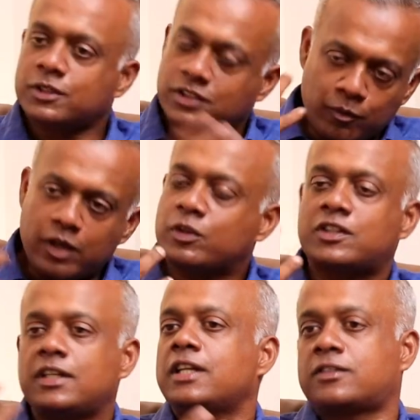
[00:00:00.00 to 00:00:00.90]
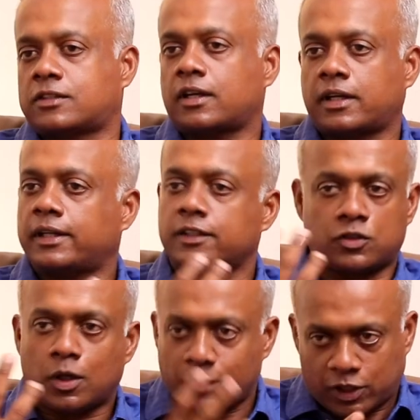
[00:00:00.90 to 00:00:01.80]
But somewhere Visari is stuck. And
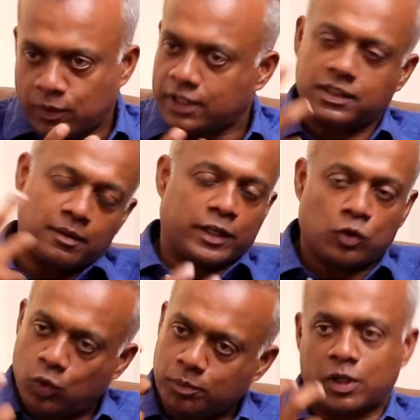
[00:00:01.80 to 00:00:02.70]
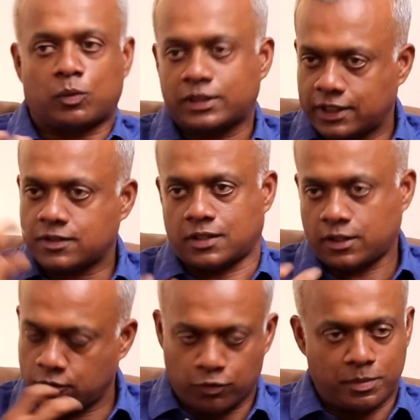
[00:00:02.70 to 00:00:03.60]
it's not Maruvarthi. I know what Maruvarthi has
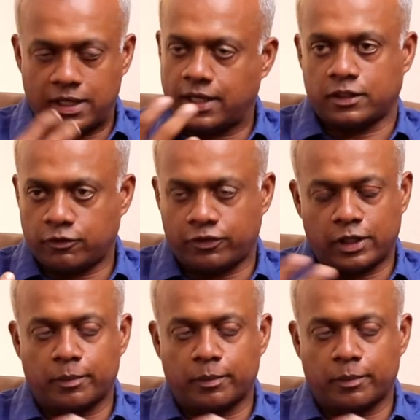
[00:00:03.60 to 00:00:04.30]
done for me and the